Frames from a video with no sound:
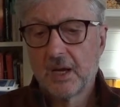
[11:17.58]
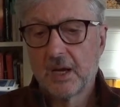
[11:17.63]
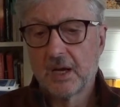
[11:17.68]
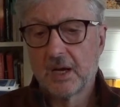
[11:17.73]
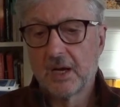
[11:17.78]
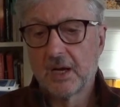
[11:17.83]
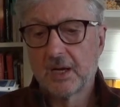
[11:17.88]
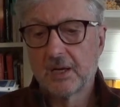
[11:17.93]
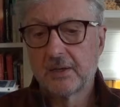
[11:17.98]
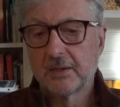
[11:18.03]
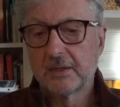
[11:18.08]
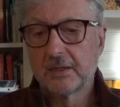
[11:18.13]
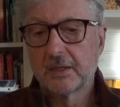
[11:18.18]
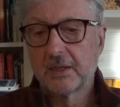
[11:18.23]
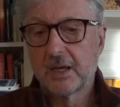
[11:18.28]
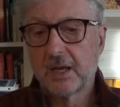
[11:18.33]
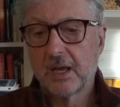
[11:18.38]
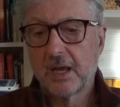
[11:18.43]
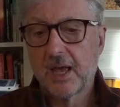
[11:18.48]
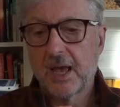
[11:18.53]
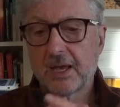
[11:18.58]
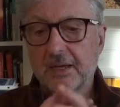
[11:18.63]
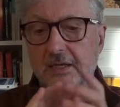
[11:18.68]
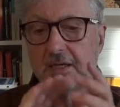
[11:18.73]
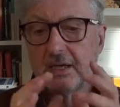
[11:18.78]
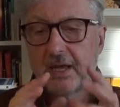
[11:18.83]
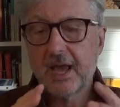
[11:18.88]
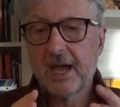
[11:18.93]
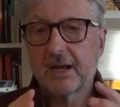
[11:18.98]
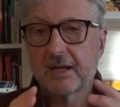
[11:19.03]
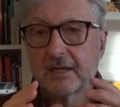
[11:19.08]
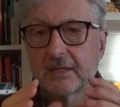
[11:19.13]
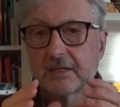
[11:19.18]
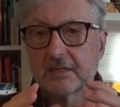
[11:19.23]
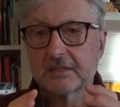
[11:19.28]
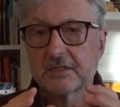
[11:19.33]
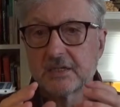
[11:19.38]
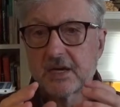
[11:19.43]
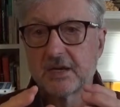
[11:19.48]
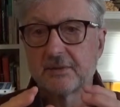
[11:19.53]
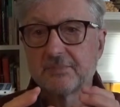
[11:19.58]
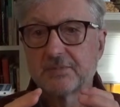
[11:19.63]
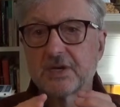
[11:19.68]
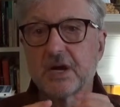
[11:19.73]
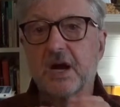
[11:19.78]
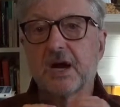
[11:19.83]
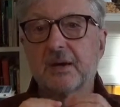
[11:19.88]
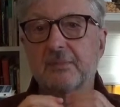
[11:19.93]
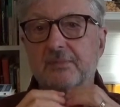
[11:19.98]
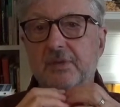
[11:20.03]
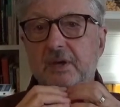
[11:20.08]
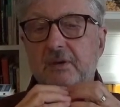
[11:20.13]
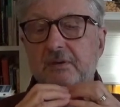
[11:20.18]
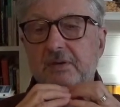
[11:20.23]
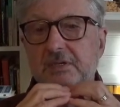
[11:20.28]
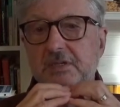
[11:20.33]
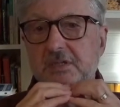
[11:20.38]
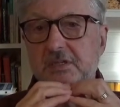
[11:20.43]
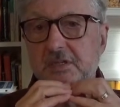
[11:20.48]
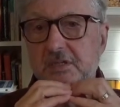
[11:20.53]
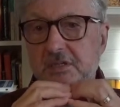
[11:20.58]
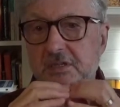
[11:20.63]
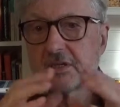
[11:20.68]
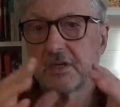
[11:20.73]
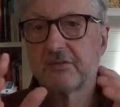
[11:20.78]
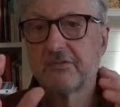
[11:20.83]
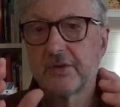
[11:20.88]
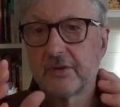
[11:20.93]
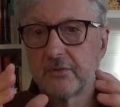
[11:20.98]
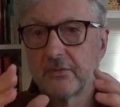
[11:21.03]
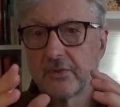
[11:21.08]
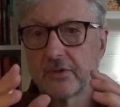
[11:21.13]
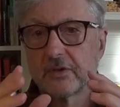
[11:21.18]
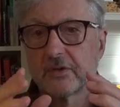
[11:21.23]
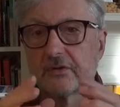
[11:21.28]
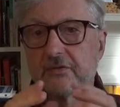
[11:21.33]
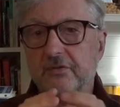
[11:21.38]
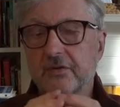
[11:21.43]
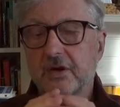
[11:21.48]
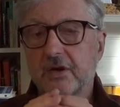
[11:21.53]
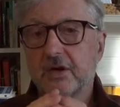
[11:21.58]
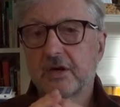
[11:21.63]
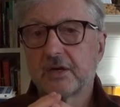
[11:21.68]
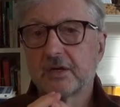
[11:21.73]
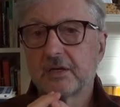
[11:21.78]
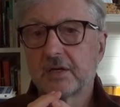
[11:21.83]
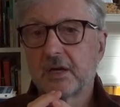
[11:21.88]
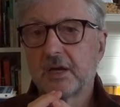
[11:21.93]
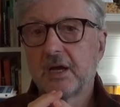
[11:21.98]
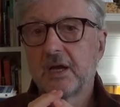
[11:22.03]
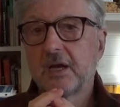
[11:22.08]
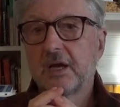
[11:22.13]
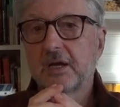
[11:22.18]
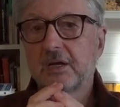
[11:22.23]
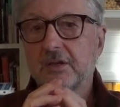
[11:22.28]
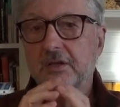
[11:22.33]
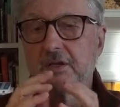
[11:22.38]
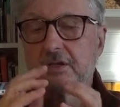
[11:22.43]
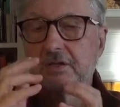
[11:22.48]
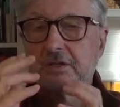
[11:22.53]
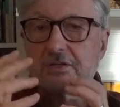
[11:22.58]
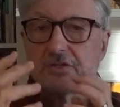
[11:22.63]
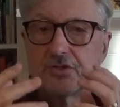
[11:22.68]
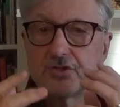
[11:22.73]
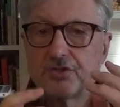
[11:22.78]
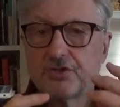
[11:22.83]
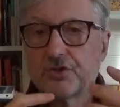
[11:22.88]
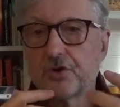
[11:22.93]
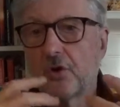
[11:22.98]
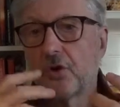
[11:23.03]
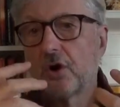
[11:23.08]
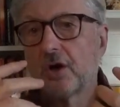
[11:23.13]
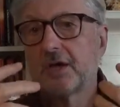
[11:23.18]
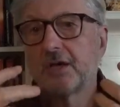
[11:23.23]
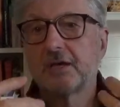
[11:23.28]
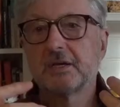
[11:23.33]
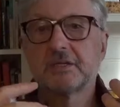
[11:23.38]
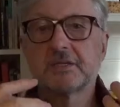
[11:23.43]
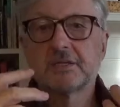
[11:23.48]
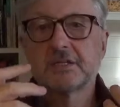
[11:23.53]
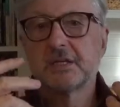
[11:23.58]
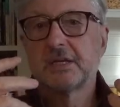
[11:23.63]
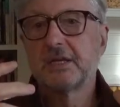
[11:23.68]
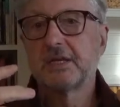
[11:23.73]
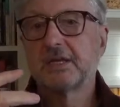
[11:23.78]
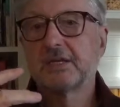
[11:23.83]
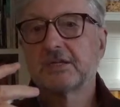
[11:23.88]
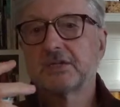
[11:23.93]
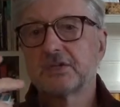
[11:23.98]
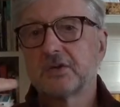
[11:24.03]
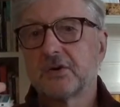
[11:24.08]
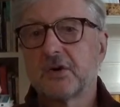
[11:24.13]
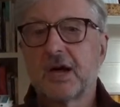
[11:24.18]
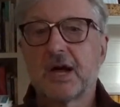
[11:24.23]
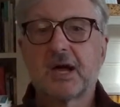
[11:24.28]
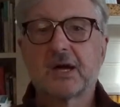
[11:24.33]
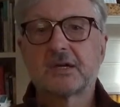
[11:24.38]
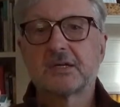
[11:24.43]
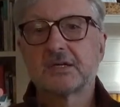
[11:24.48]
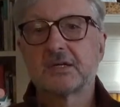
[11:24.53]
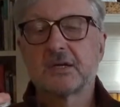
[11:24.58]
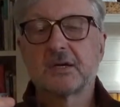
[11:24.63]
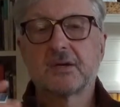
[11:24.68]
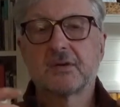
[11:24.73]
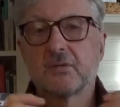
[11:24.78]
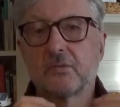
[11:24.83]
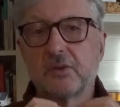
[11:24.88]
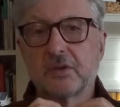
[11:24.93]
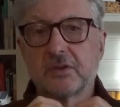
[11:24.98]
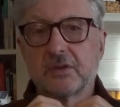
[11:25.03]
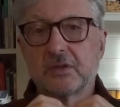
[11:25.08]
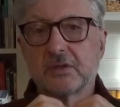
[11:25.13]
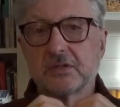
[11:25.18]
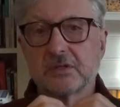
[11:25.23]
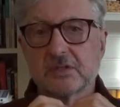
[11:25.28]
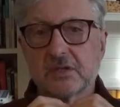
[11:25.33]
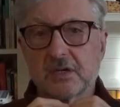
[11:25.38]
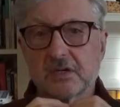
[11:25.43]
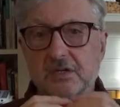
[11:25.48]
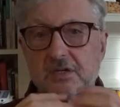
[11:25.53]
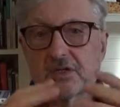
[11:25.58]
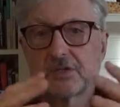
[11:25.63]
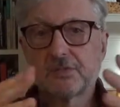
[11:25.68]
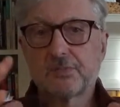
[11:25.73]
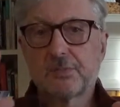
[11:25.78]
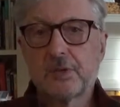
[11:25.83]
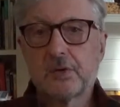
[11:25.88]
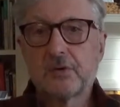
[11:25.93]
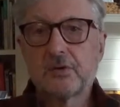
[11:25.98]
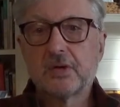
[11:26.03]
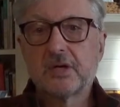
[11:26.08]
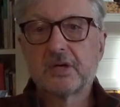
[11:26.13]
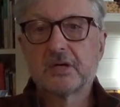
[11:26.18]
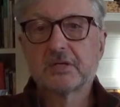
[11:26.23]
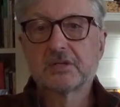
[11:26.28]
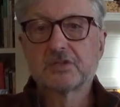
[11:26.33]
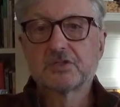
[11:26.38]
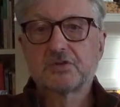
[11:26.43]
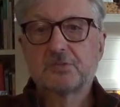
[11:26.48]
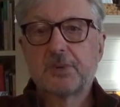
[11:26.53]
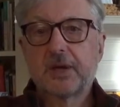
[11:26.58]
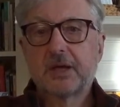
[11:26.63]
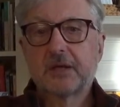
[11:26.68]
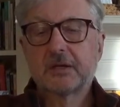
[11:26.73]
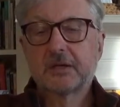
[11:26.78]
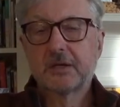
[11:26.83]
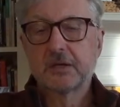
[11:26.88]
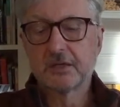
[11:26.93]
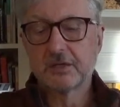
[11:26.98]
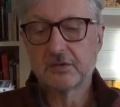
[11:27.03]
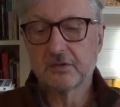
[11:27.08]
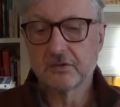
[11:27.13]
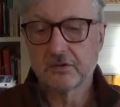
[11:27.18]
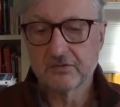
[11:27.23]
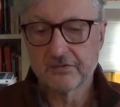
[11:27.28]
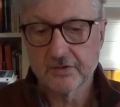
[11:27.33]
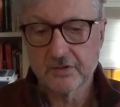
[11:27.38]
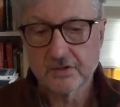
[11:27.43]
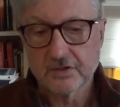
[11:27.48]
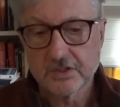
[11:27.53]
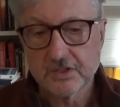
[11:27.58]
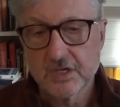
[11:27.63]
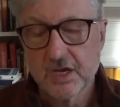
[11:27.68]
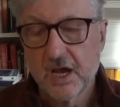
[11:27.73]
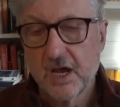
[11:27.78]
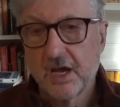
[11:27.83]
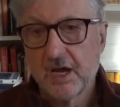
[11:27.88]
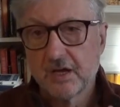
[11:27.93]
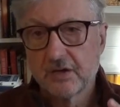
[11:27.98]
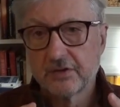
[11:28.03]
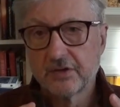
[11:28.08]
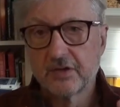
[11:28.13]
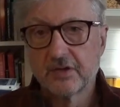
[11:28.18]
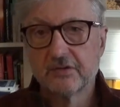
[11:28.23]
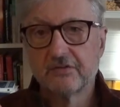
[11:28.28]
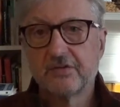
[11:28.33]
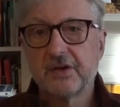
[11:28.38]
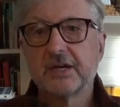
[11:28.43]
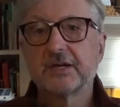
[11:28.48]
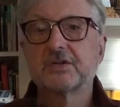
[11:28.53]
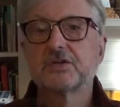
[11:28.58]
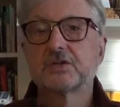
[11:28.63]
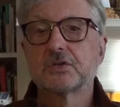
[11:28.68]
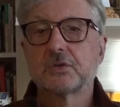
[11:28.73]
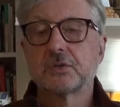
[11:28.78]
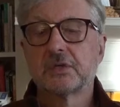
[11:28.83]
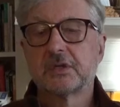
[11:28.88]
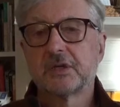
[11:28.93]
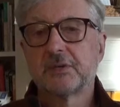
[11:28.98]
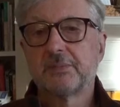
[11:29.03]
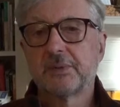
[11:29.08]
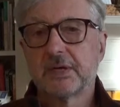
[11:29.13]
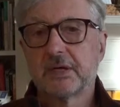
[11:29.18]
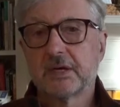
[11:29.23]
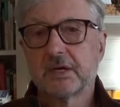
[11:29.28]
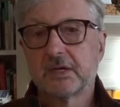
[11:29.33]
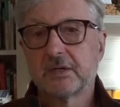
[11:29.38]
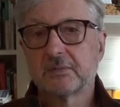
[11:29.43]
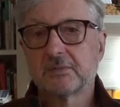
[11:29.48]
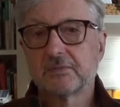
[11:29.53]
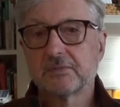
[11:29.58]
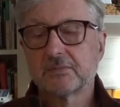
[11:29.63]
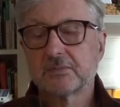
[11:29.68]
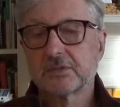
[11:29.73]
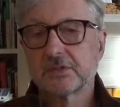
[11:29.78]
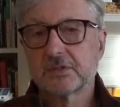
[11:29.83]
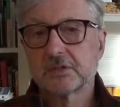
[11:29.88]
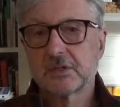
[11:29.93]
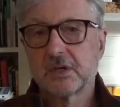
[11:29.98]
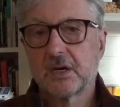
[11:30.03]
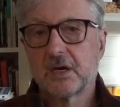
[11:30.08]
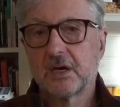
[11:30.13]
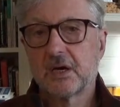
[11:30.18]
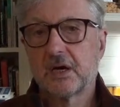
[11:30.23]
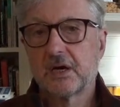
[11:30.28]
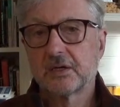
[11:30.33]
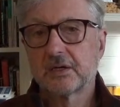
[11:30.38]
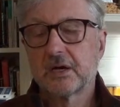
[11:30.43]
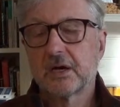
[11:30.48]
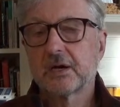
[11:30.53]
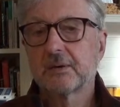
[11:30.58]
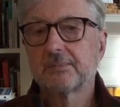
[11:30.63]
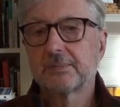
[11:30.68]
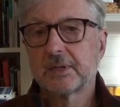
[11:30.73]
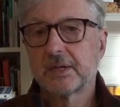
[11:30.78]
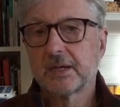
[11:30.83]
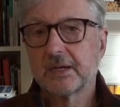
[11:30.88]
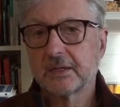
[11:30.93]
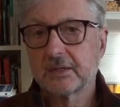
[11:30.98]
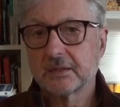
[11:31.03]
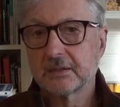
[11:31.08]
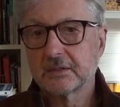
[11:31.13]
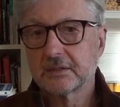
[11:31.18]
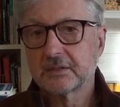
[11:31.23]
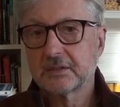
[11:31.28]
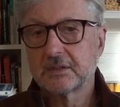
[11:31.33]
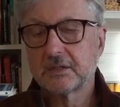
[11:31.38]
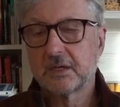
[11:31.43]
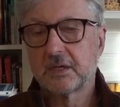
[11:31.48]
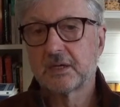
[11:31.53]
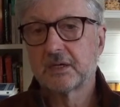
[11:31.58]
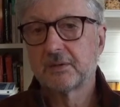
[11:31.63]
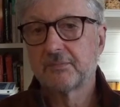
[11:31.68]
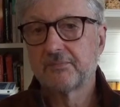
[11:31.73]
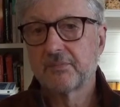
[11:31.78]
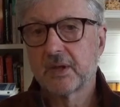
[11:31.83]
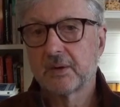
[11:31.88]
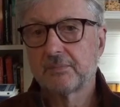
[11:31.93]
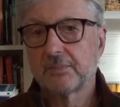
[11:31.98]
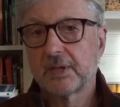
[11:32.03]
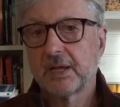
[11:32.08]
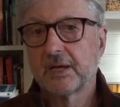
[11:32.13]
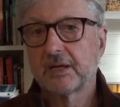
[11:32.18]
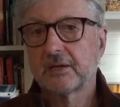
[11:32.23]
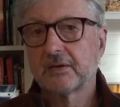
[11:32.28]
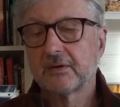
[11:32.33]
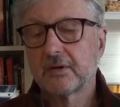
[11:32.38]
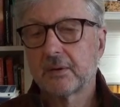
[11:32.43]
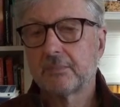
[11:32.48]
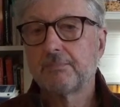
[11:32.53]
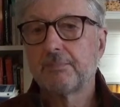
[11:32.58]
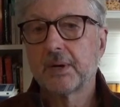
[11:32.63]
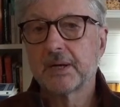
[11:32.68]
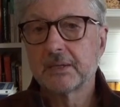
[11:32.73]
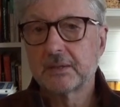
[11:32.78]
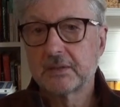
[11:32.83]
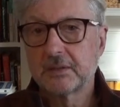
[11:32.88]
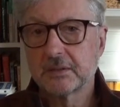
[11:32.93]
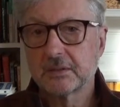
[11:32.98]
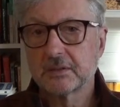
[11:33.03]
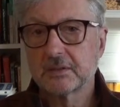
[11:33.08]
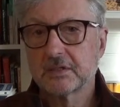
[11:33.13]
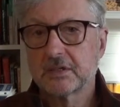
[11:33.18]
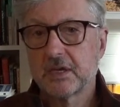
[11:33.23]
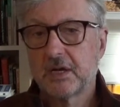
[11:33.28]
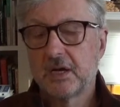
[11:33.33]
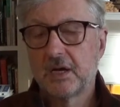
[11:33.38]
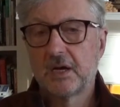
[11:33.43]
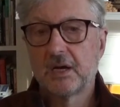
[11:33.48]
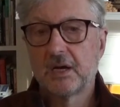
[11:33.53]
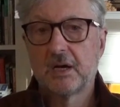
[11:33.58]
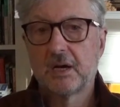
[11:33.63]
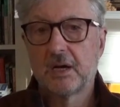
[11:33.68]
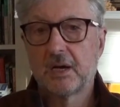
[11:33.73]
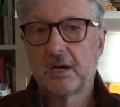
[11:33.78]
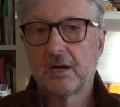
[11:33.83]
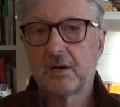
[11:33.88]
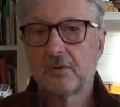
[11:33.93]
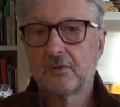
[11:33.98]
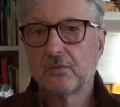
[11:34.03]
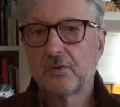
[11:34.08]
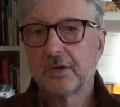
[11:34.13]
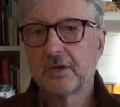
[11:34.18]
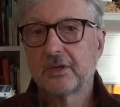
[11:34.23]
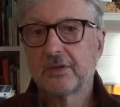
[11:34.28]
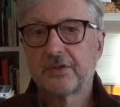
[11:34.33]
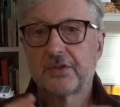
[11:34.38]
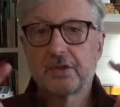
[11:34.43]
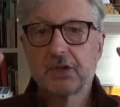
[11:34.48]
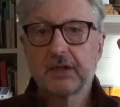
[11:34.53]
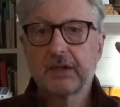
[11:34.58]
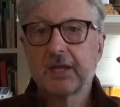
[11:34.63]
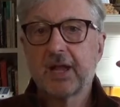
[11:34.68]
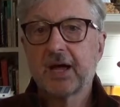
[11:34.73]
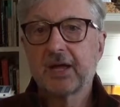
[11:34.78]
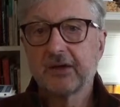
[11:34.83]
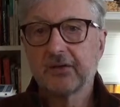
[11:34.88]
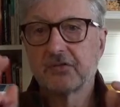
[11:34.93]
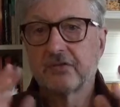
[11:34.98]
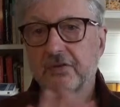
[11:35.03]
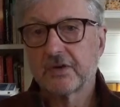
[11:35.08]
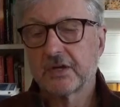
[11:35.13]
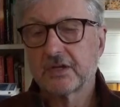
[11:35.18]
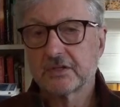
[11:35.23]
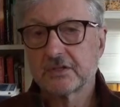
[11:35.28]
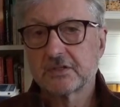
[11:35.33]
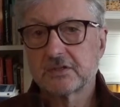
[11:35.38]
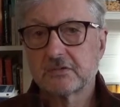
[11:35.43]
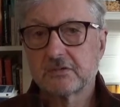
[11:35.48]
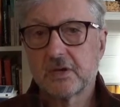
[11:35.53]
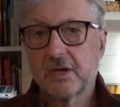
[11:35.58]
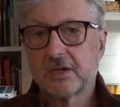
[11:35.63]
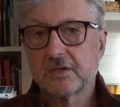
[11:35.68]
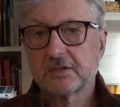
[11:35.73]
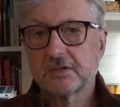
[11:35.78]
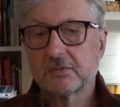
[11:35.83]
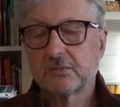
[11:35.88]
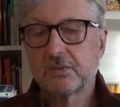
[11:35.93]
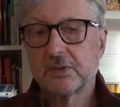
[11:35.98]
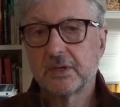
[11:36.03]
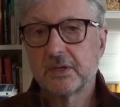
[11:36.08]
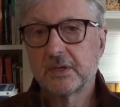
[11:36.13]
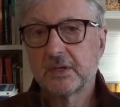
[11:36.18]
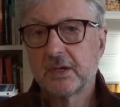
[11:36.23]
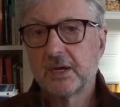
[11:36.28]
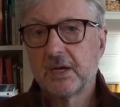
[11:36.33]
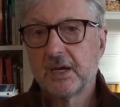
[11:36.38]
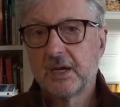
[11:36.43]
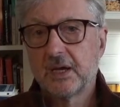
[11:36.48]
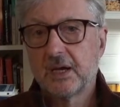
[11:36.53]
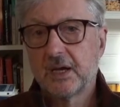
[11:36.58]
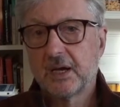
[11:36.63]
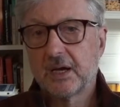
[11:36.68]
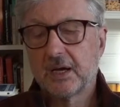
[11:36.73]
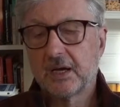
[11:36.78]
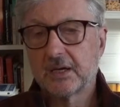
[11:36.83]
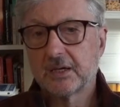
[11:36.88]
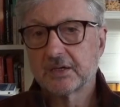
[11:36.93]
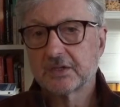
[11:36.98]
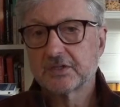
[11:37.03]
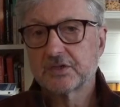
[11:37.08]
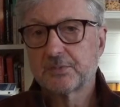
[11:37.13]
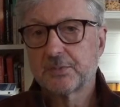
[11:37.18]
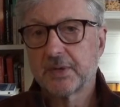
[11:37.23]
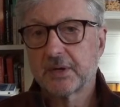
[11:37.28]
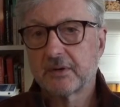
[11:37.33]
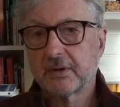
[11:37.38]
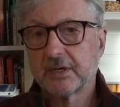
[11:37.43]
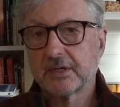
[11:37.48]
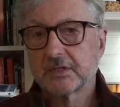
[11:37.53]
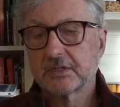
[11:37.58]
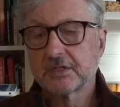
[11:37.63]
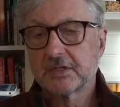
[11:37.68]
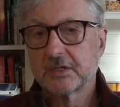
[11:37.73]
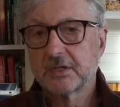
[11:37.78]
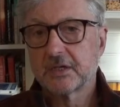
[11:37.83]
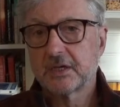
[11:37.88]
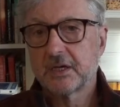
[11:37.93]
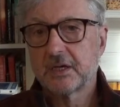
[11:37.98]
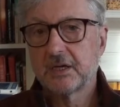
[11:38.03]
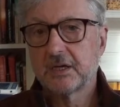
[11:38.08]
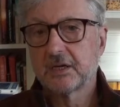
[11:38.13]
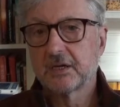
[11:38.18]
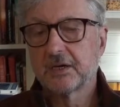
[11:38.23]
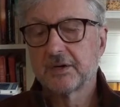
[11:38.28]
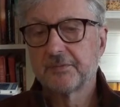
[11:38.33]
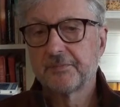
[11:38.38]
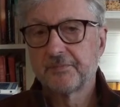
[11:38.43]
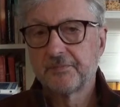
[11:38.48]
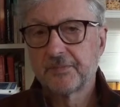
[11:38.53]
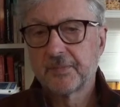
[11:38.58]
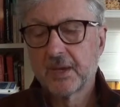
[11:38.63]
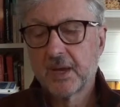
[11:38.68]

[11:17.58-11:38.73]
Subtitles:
And yet, at the same time, there is this living word of God that is joyously interacting with this exploding, expanding universe that eventually becomes, on our planet, a planet abundant with life as we experience it here.